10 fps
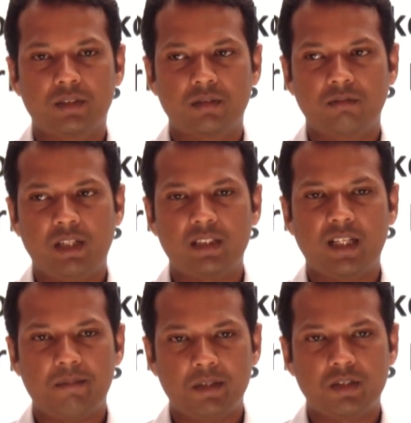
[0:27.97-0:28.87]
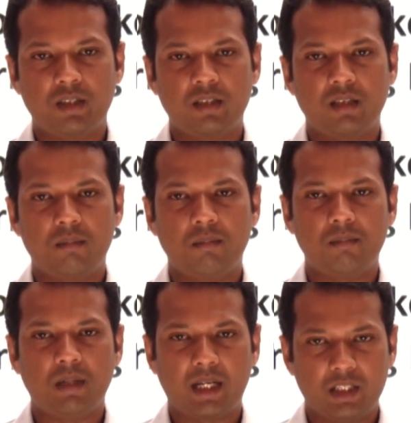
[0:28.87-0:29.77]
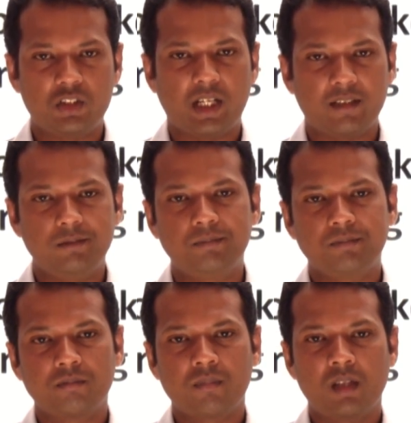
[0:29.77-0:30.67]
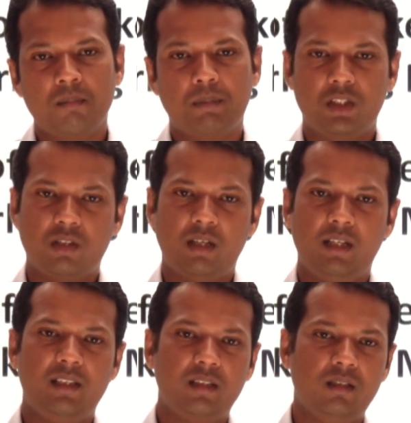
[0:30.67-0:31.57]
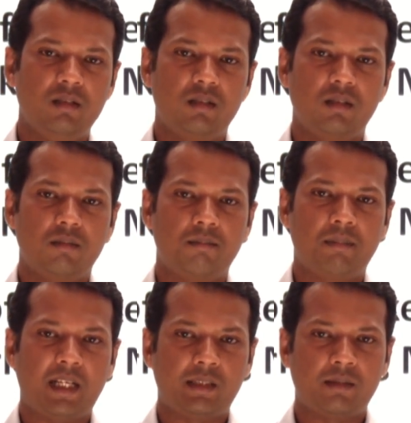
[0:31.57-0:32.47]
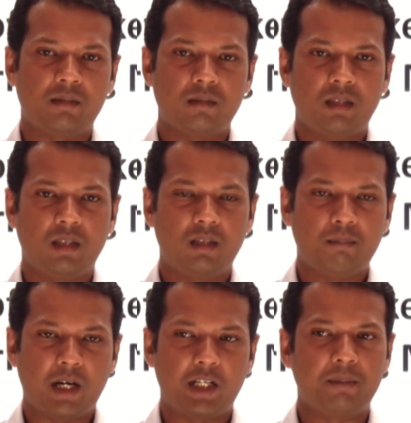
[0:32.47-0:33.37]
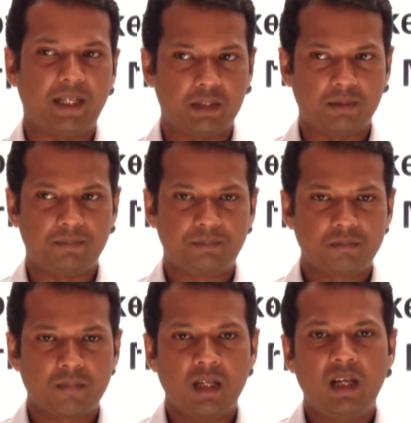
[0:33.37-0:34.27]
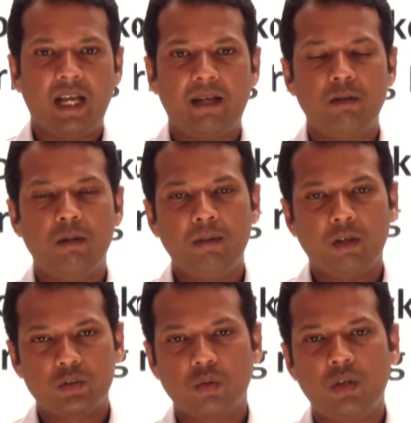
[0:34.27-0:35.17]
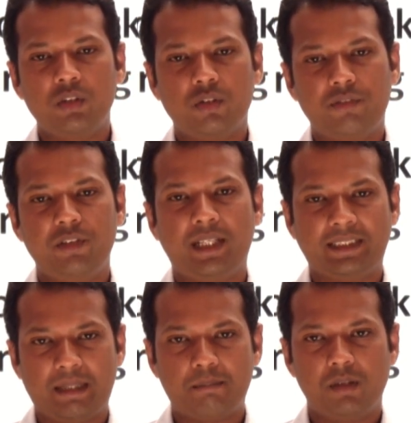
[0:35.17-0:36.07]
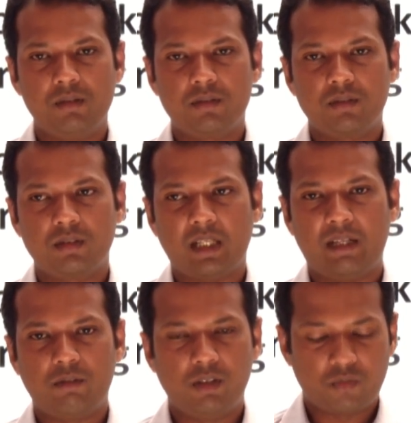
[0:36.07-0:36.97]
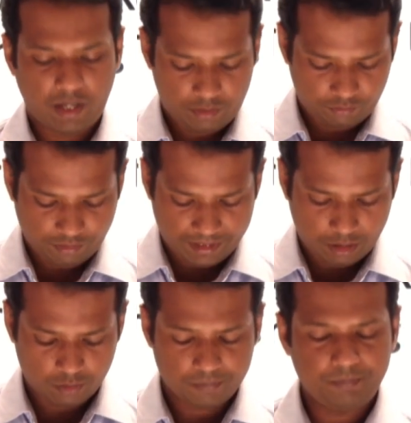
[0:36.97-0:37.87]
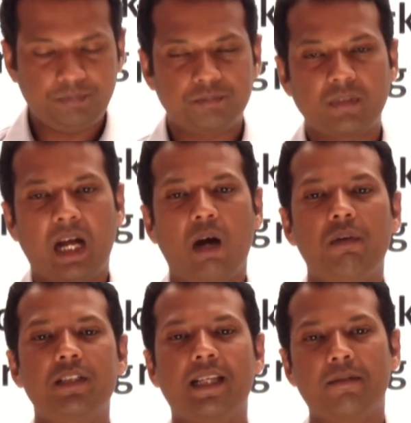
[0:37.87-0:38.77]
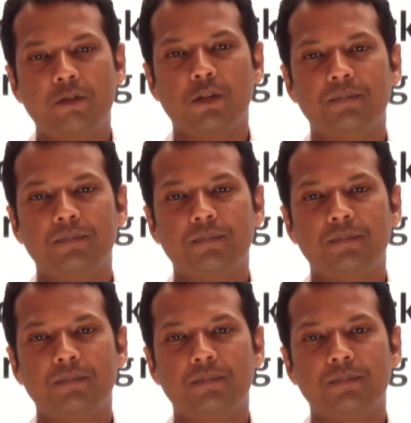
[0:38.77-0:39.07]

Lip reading: various levels in marketing channel, particularly in the marketing management. And we will be also going through a few examples and we will try to find out how it is helpful